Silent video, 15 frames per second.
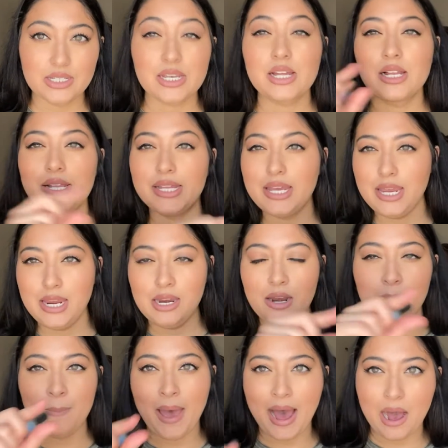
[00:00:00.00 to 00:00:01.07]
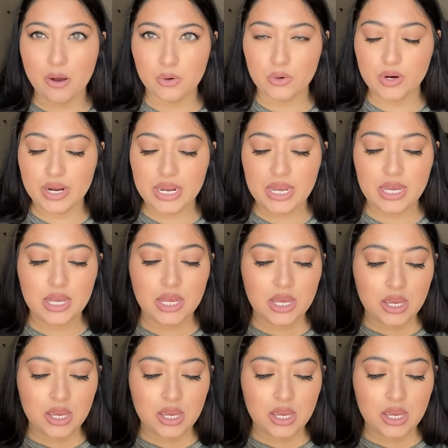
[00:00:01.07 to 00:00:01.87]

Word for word: Like clean and powdery.